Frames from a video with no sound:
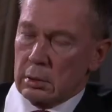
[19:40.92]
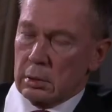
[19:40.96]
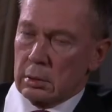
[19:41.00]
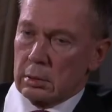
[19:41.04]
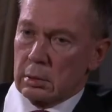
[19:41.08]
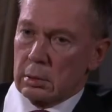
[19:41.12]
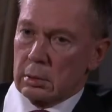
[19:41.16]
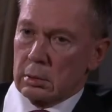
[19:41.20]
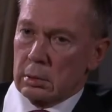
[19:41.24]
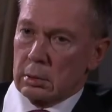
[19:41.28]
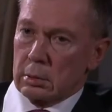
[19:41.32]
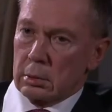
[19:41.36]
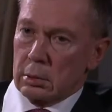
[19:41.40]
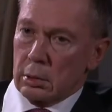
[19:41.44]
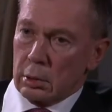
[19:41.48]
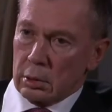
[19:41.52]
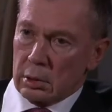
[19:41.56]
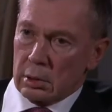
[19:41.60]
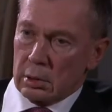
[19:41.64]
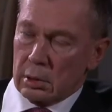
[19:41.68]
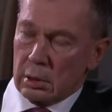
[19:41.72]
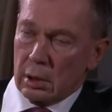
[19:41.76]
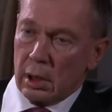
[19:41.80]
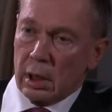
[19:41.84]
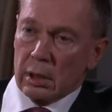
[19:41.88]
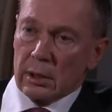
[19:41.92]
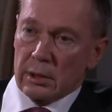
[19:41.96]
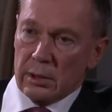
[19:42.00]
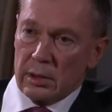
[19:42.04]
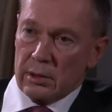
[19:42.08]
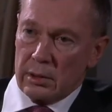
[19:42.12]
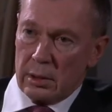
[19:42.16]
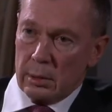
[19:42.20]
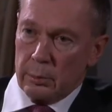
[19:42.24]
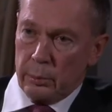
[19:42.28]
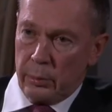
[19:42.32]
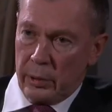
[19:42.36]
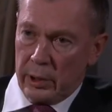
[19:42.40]
not
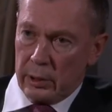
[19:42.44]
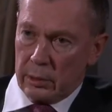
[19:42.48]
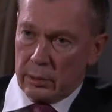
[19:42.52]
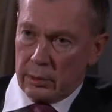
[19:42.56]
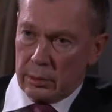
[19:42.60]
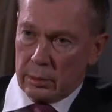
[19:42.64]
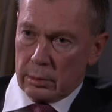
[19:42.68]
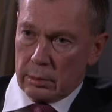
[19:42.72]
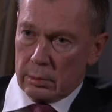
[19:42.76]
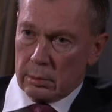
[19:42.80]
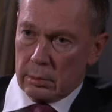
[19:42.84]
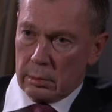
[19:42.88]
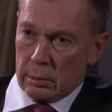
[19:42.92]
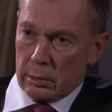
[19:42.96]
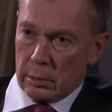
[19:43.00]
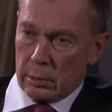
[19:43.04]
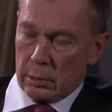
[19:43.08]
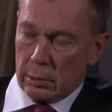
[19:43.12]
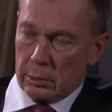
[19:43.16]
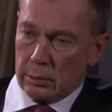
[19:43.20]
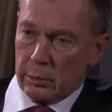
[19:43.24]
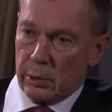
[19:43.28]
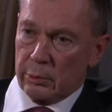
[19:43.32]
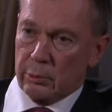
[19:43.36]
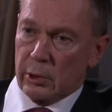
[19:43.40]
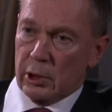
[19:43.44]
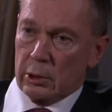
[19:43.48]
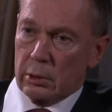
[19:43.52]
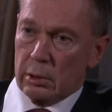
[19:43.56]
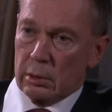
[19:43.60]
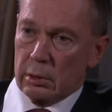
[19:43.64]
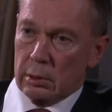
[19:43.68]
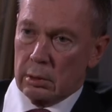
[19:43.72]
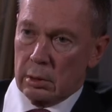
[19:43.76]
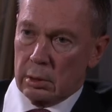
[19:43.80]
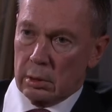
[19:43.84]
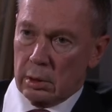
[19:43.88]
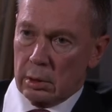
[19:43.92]
anticipate. We
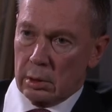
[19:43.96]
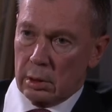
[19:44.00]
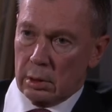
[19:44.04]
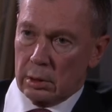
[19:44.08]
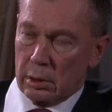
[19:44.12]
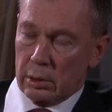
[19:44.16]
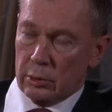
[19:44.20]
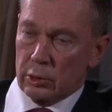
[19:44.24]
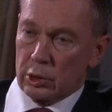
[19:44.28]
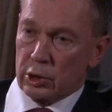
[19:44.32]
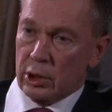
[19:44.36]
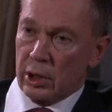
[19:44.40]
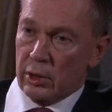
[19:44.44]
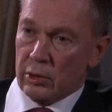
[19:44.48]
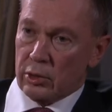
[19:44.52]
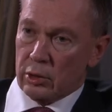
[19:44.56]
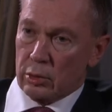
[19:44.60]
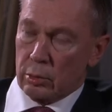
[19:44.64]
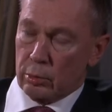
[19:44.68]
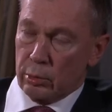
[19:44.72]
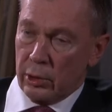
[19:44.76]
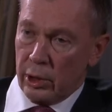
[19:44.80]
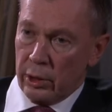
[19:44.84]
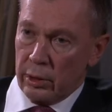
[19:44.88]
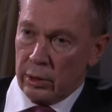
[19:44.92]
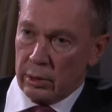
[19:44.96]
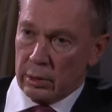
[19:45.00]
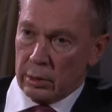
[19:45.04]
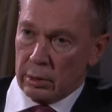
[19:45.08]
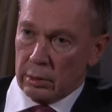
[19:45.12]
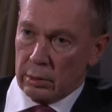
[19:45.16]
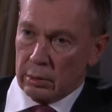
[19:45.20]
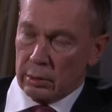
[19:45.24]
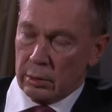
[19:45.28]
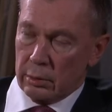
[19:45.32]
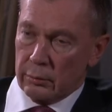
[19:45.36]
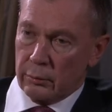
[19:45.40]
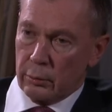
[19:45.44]
will just
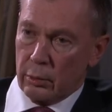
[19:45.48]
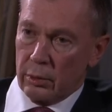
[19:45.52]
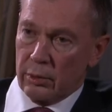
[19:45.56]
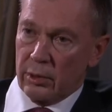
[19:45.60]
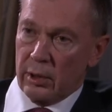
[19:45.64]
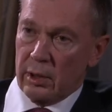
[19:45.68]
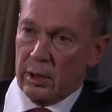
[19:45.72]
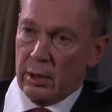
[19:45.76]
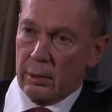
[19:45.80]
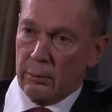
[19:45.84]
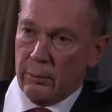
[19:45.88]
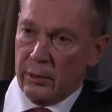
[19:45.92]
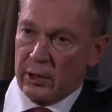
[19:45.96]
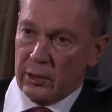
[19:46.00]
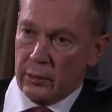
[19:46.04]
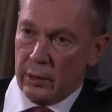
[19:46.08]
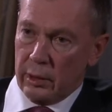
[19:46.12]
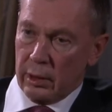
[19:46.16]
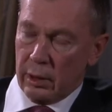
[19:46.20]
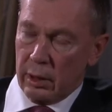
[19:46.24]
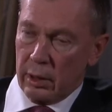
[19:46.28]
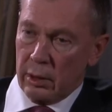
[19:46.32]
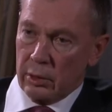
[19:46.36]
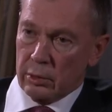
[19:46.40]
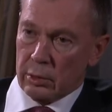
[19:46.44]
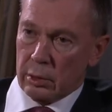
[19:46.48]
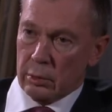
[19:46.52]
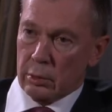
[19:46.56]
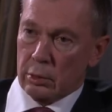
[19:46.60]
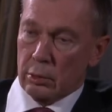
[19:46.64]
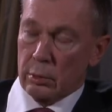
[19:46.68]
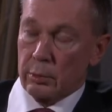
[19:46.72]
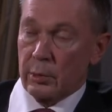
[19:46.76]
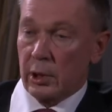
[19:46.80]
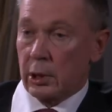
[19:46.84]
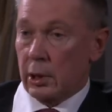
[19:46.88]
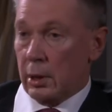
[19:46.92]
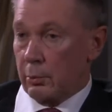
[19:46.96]
wait for the investigation
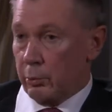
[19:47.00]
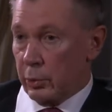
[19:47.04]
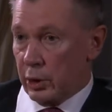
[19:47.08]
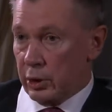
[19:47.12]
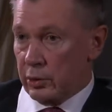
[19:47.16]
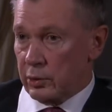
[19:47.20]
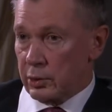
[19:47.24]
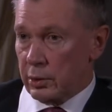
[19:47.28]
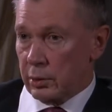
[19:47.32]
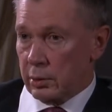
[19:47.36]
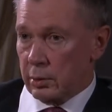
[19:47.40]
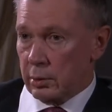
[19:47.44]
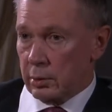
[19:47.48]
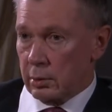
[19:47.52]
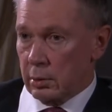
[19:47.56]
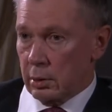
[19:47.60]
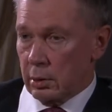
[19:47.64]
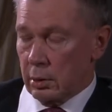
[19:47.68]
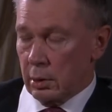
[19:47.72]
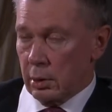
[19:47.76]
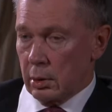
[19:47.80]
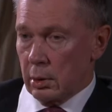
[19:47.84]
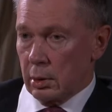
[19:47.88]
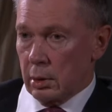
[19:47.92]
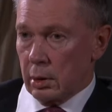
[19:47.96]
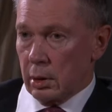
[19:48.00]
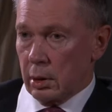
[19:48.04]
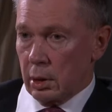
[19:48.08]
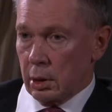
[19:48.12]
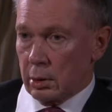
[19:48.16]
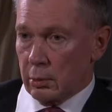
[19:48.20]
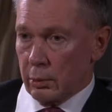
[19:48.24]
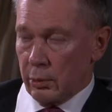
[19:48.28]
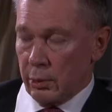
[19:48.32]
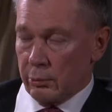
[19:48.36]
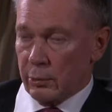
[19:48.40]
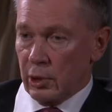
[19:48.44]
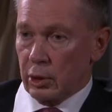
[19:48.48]
to be completed.
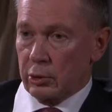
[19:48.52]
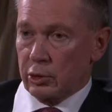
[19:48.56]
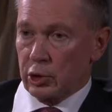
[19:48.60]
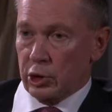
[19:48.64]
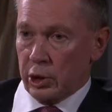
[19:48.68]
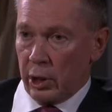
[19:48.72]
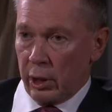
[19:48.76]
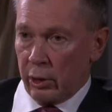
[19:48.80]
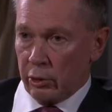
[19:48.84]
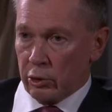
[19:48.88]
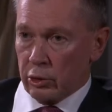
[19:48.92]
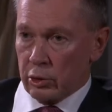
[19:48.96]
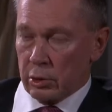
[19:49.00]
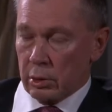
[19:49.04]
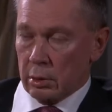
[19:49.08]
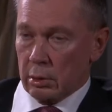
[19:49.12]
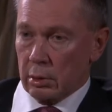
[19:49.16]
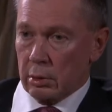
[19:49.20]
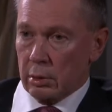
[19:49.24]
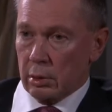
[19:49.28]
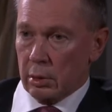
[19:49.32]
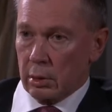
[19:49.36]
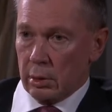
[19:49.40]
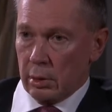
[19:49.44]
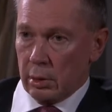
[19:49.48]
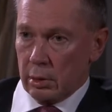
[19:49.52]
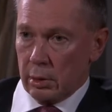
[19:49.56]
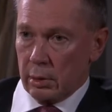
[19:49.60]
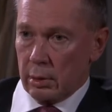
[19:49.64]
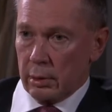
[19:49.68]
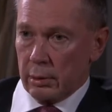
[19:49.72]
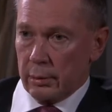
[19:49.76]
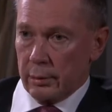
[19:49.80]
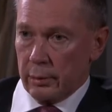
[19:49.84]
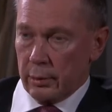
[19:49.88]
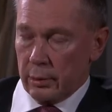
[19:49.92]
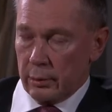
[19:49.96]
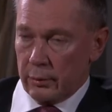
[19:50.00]
and we will judge
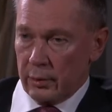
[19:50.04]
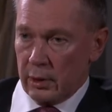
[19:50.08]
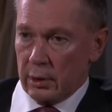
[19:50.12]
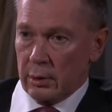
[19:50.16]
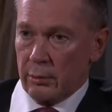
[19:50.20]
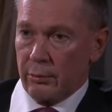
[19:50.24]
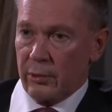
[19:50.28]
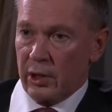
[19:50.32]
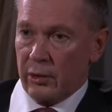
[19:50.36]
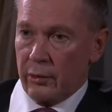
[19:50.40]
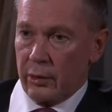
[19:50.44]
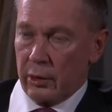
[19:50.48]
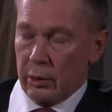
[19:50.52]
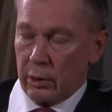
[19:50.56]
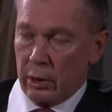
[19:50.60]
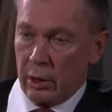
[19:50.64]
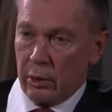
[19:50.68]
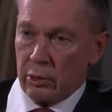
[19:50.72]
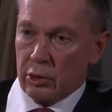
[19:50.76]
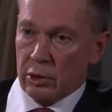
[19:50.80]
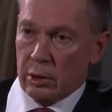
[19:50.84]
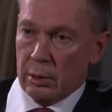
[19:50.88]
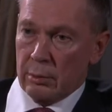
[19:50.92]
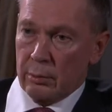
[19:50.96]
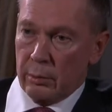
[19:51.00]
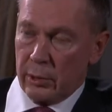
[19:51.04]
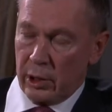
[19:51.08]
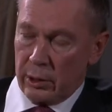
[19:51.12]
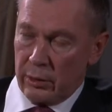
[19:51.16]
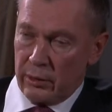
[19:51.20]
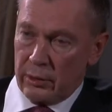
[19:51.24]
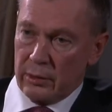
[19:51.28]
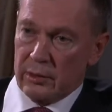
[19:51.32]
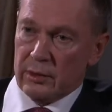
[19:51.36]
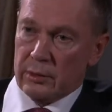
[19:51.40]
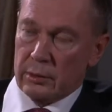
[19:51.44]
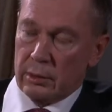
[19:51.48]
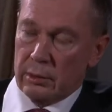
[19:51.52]
the investigation by
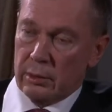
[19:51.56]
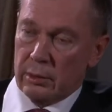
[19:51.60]
its